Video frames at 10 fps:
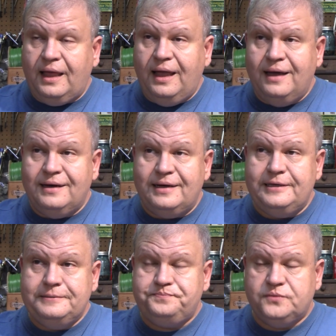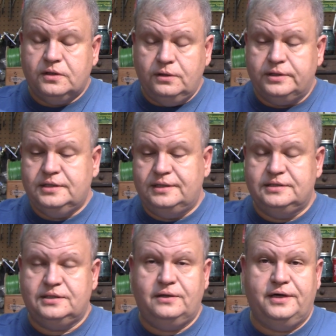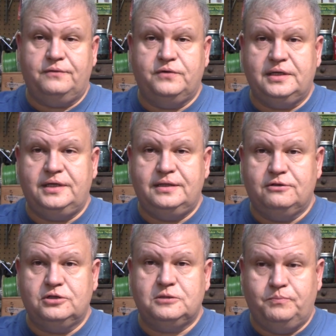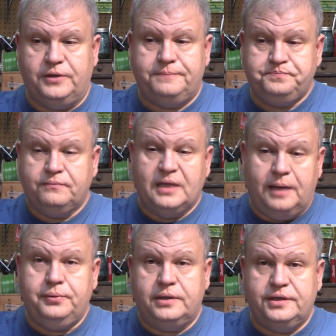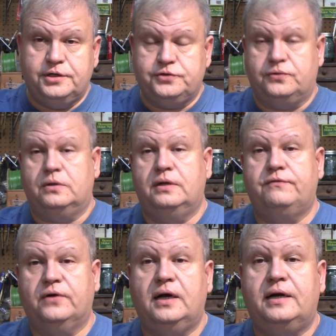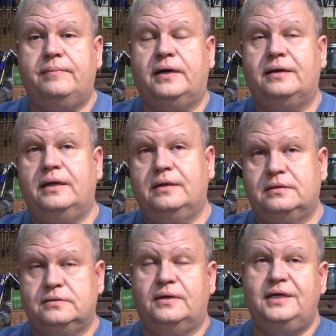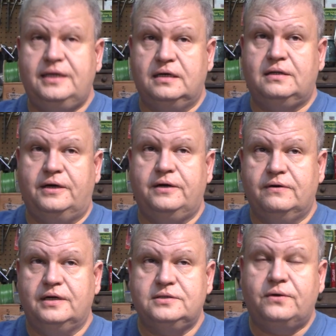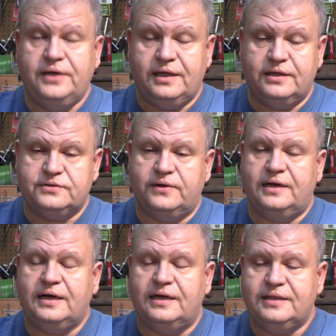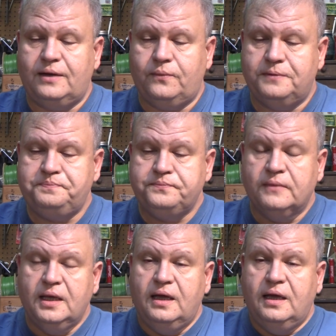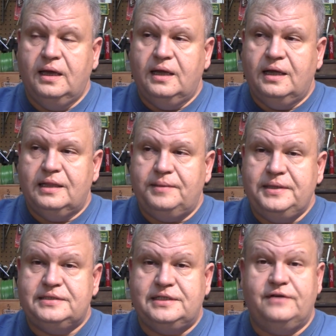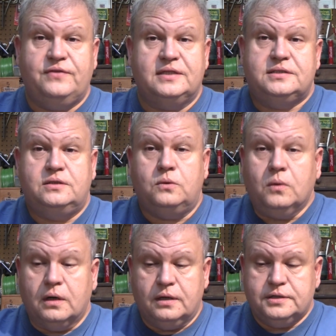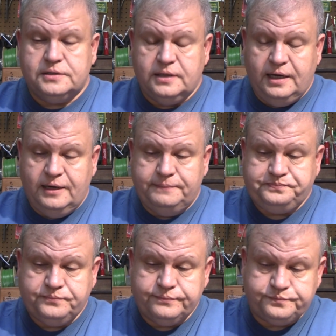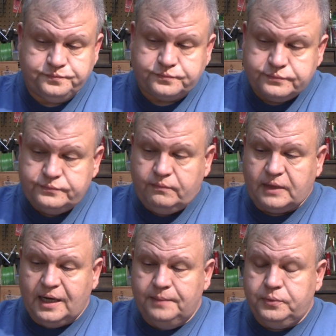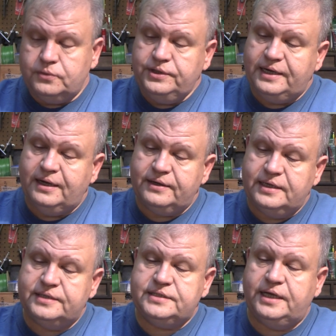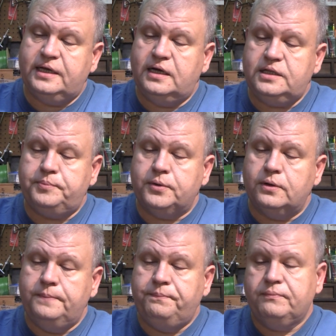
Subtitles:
And I looked at it and said, oh, I don't really need this, but I put it in a drawer and forgot about it. And so I needed a lighter, and I said, oh yeah, that's right, I got that one. Let me see if that still works. And I pulled it out. It's a Clipper